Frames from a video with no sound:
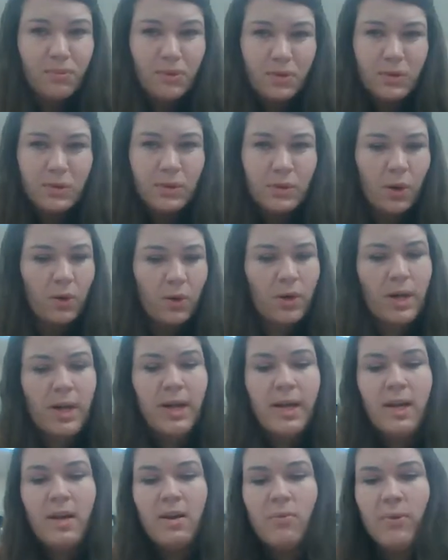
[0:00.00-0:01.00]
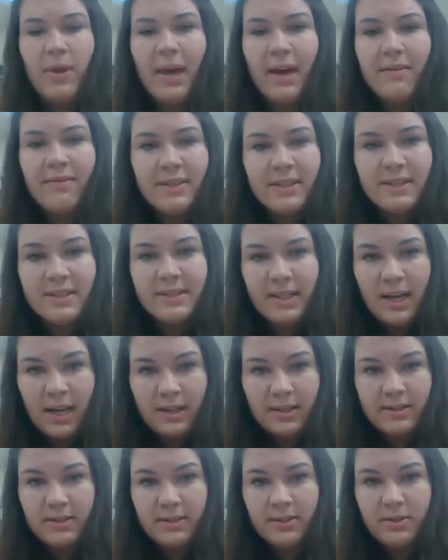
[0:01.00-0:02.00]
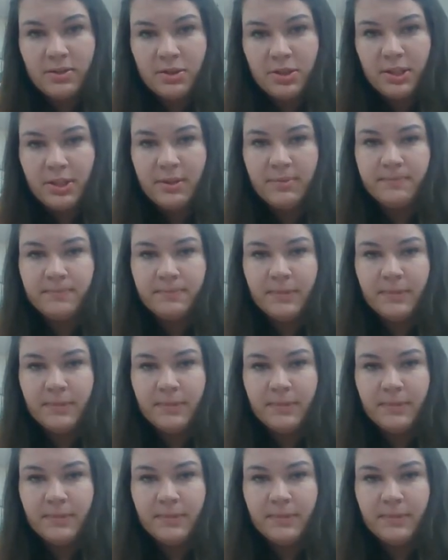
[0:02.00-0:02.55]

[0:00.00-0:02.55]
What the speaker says: So we have this stock solution